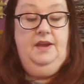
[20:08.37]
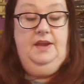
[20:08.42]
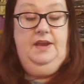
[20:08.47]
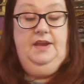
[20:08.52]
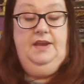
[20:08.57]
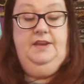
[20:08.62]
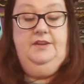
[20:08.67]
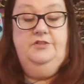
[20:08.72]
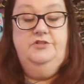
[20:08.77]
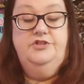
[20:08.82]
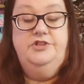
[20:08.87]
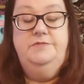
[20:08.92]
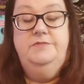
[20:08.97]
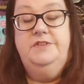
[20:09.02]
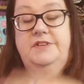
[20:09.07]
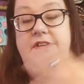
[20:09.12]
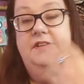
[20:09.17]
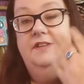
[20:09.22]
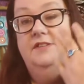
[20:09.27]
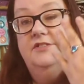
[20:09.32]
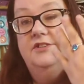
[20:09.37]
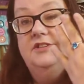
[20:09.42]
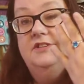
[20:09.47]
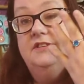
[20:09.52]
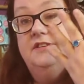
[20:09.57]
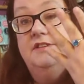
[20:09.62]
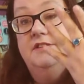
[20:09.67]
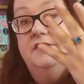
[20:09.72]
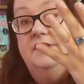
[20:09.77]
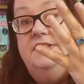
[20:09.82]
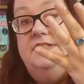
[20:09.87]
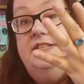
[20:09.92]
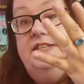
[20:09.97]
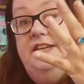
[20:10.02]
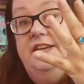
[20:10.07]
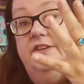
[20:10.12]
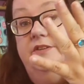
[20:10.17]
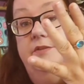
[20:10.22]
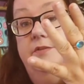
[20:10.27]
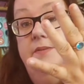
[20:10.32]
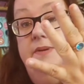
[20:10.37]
And she's clearancing out